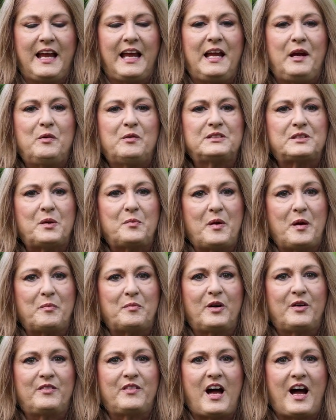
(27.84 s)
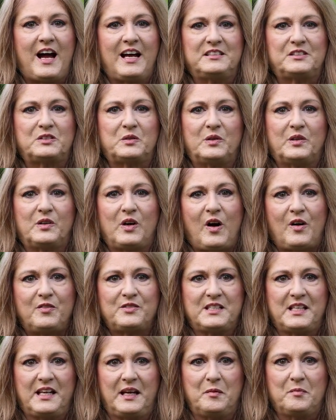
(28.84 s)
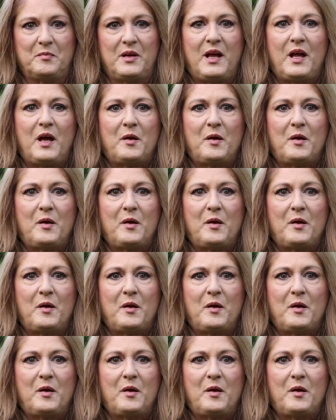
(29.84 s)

He was a member of the high school golf team,